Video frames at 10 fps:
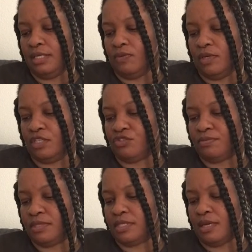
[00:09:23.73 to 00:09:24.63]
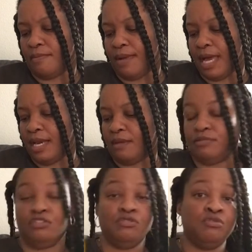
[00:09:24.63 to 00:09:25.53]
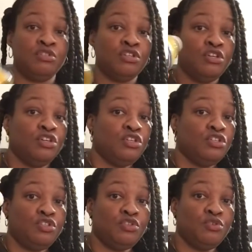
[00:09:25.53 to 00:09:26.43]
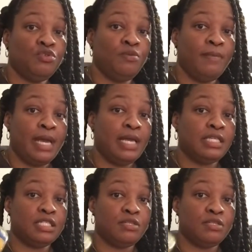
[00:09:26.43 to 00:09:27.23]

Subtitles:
100% pineapple juice to make